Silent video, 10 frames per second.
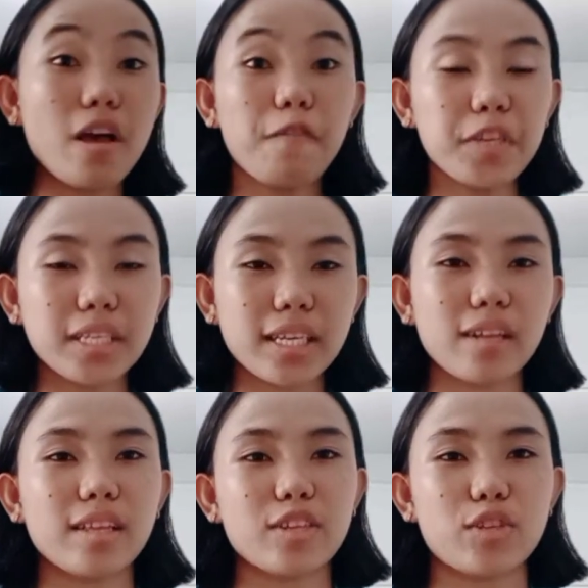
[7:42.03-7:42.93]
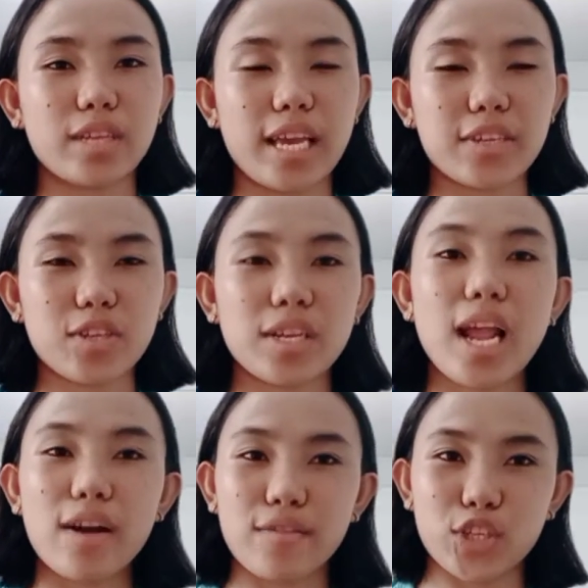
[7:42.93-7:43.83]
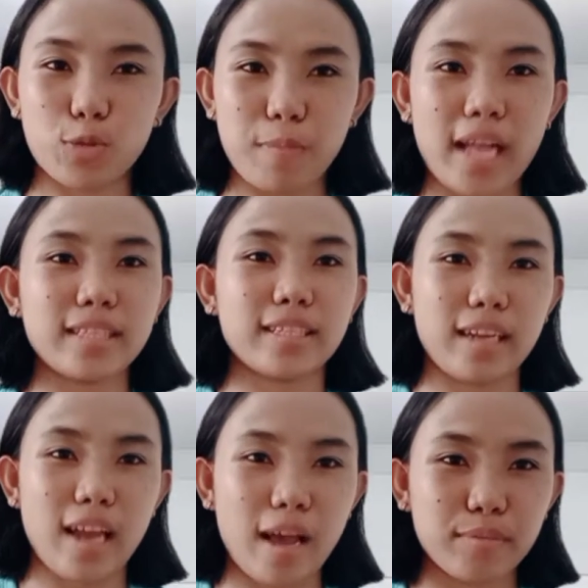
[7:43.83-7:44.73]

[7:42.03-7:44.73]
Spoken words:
physical education response club.